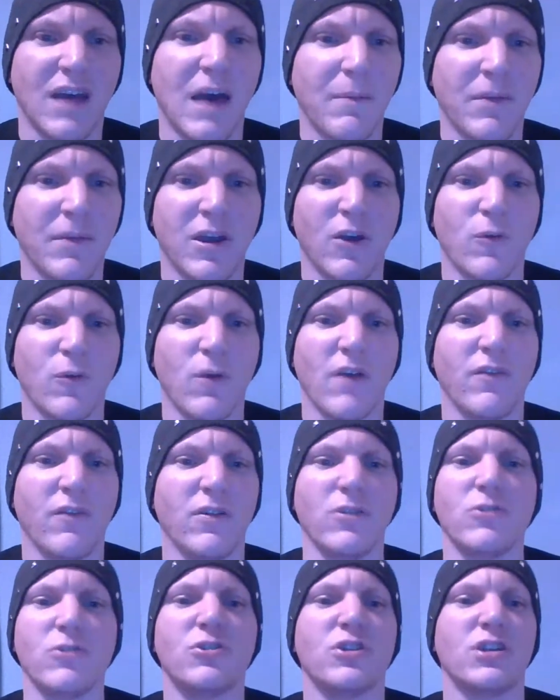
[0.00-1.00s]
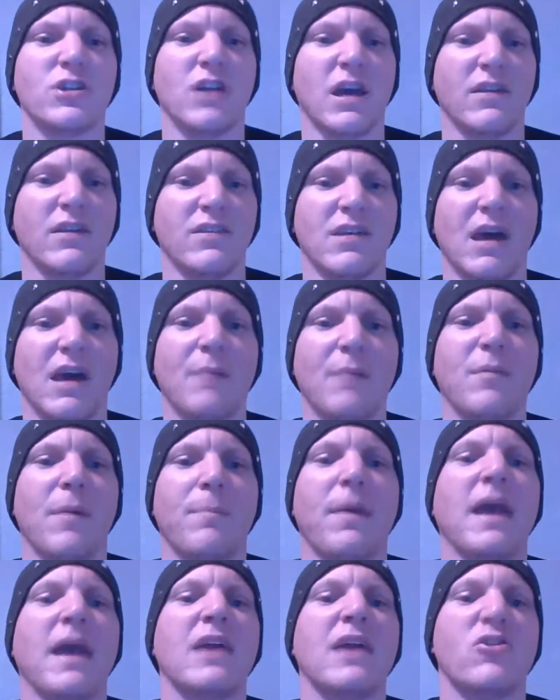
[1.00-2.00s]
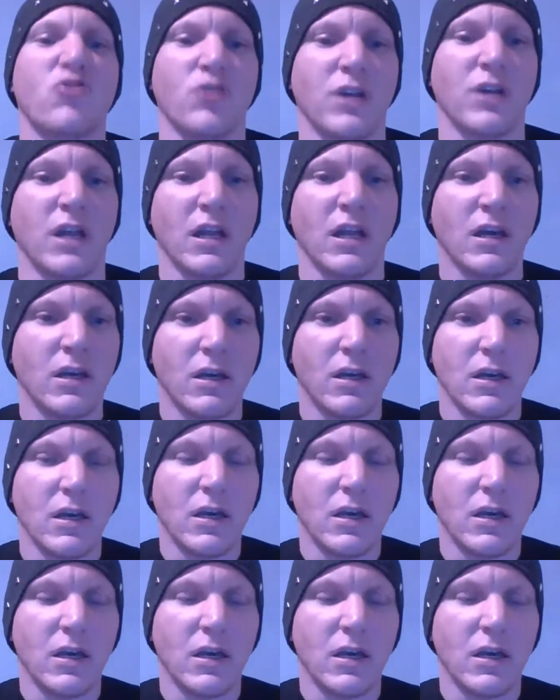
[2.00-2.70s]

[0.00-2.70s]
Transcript: I'm here revolutionizing. I'm a patron."